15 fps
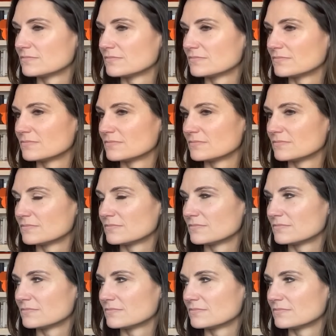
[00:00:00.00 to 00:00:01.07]

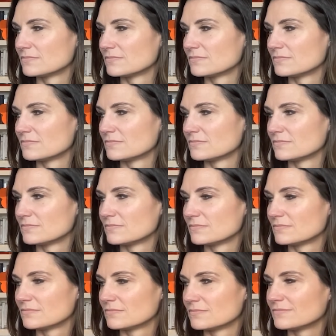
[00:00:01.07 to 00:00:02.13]

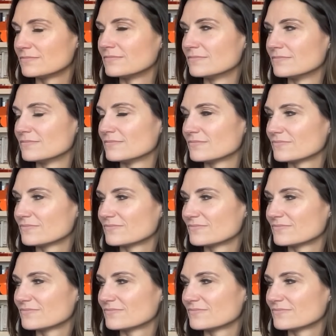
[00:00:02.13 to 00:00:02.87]
The person shown says nothing.